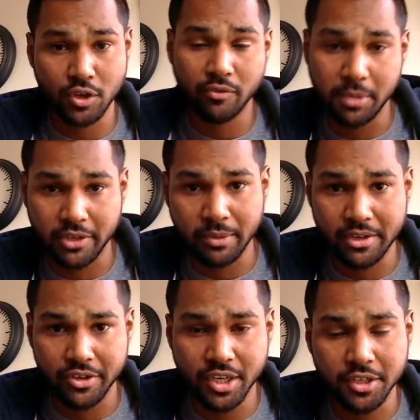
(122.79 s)
of being made
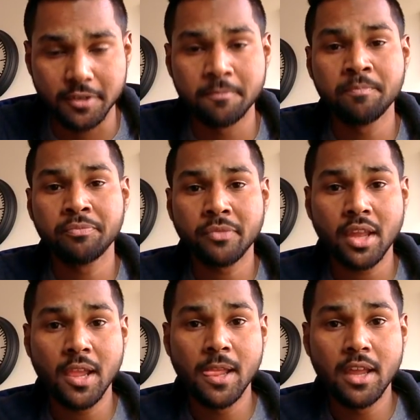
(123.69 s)
redundant.
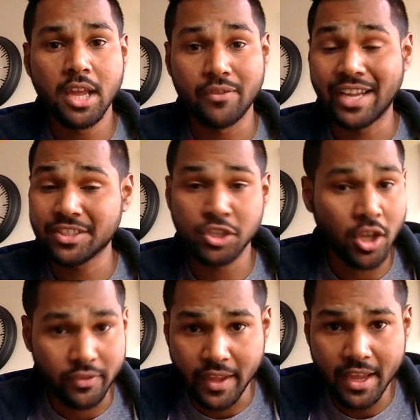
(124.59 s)
If that's
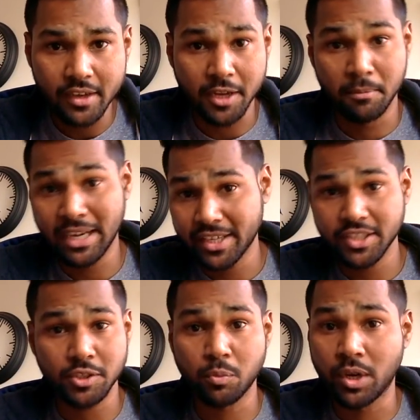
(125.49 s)
not there, in my
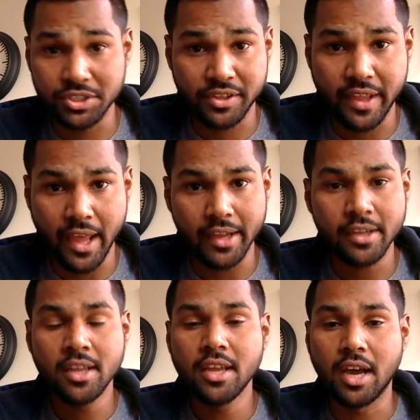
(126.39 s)
case it wasn't there,
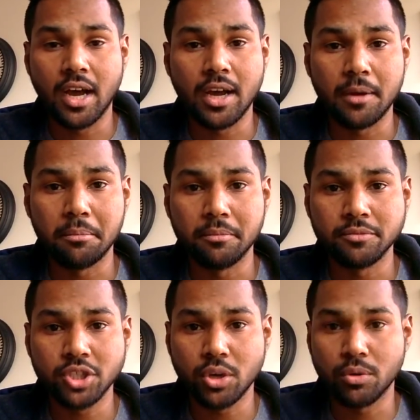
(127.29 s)

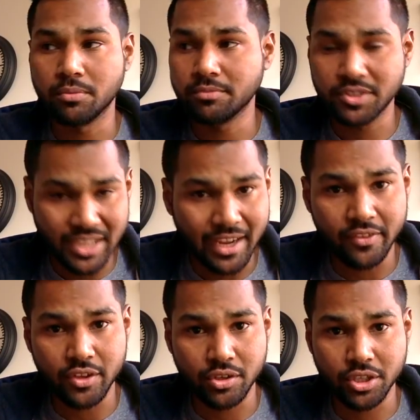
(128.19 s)
so the
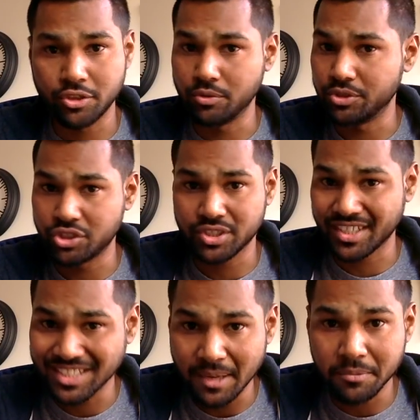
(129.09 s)
second thing you can do is just
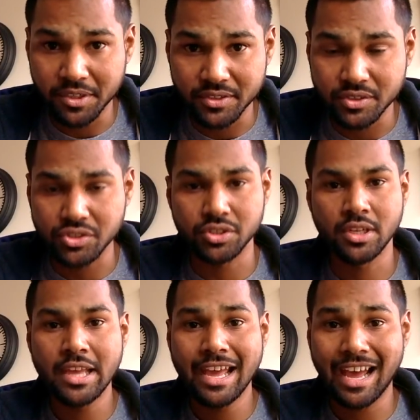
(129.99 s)
accept the
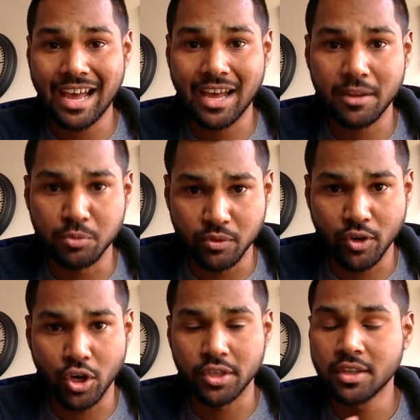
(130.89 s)
decision and move
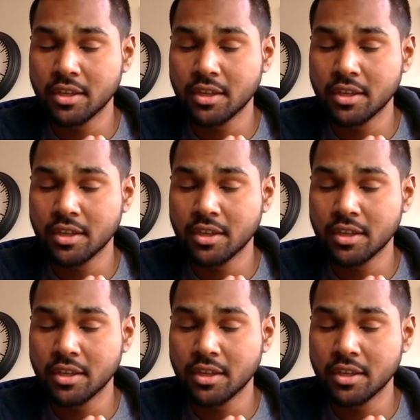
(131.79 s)
on